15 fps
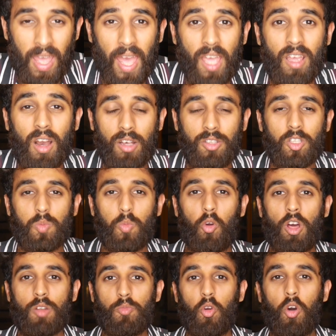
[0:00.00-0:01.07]
Hey guys, it's
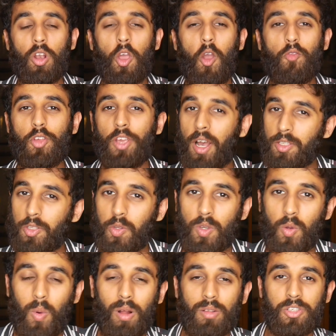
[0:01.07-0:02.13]
Murad Merali. Hope you guys are
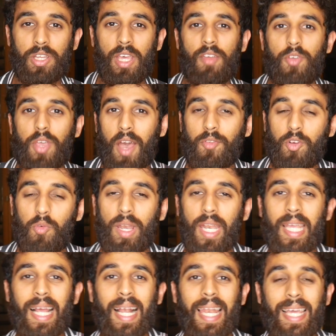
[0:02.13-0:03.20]
doing well today. If you haven't
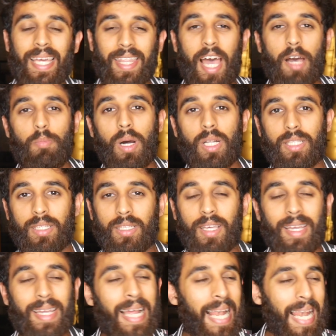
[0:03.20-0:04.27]
already, click that button.
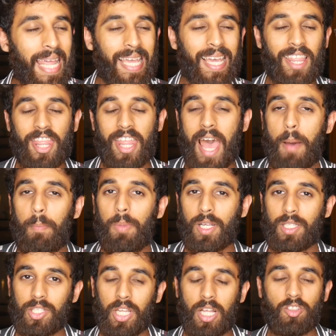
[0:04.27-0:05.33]
Click that
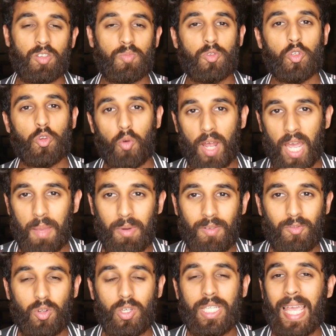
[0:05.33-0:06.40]
button and subscribe
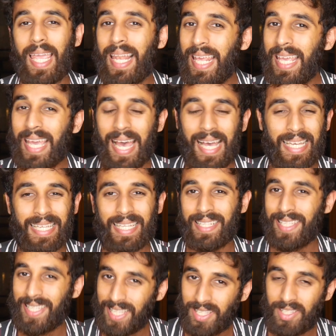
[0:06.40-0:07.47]
for daily and
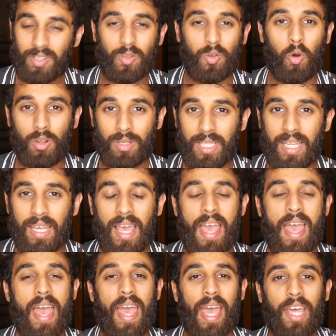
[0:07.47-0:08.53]
consistent content.
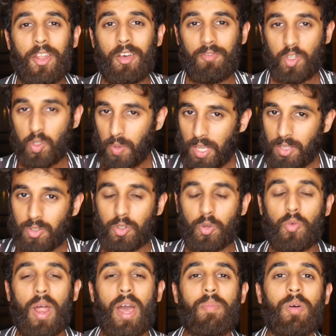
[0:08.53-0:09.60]
Head over to my
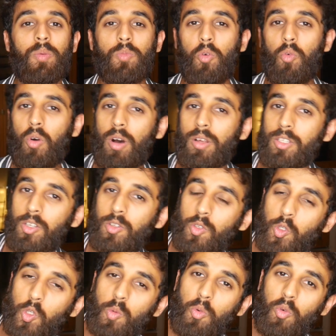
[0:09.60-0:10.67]
Instagram, Murad
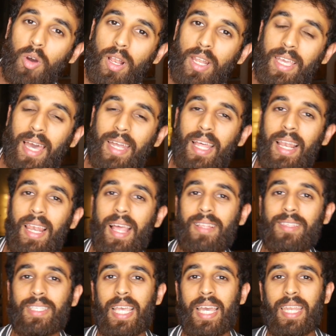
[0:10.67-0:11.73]
underscore Merali, and
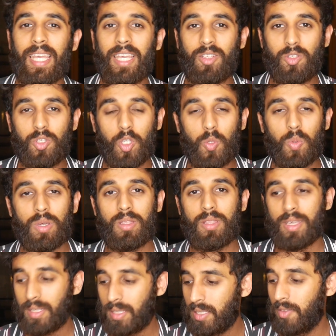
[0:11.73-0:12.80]
let's get into
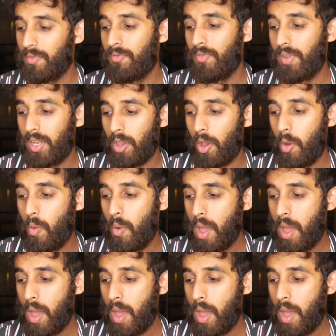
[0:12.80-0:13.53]
this video.